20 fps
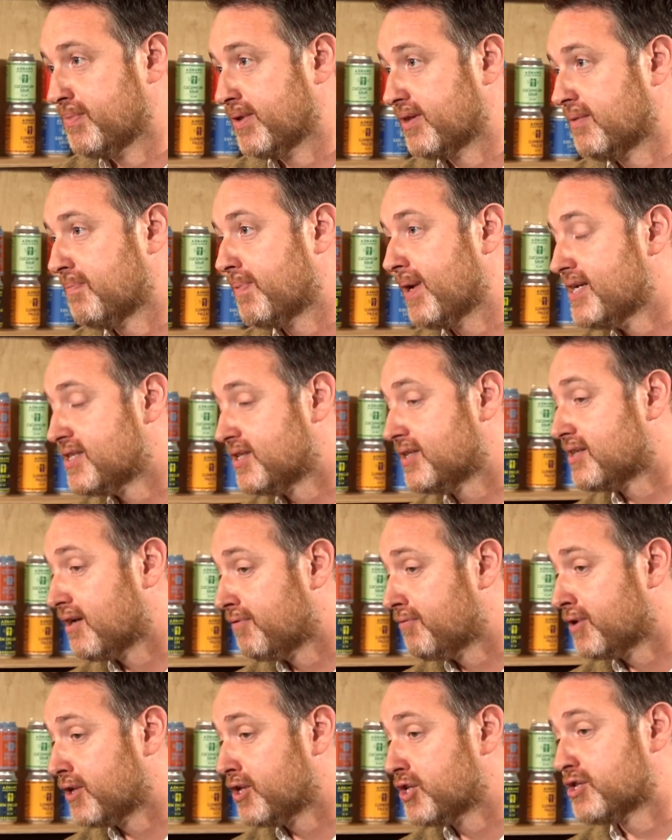but the basic
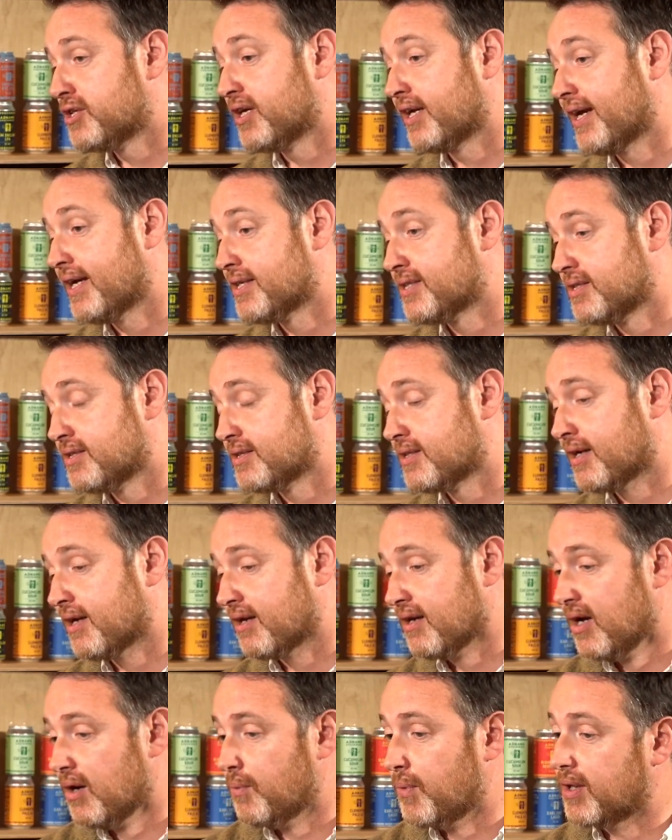definition, I guess, is
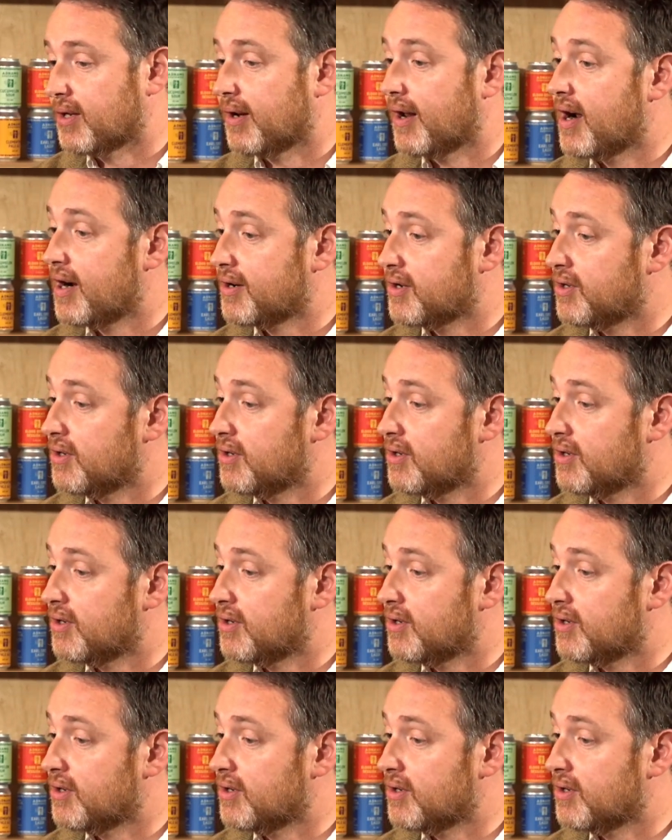that with lager,